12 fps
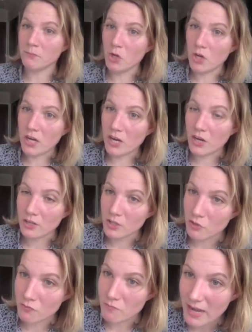you're here,
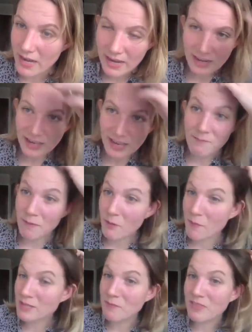you've made it. And again, my
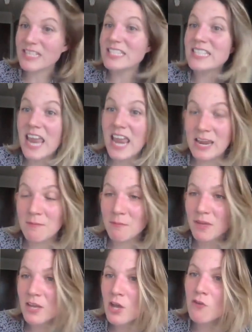weight's been the same
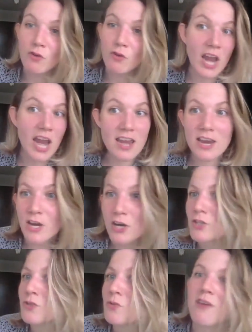for eight
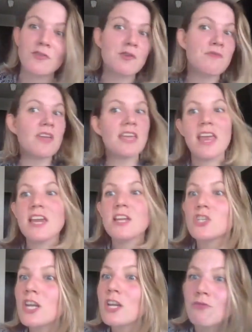years through every
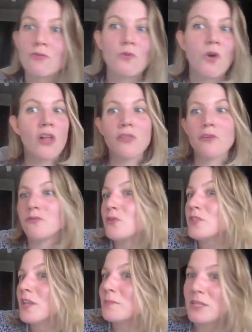vacation, through all the
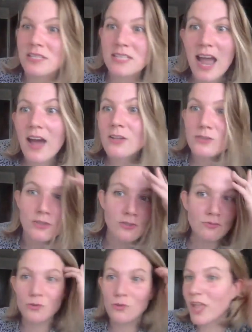foods ups and downs,
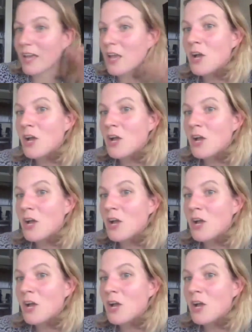through like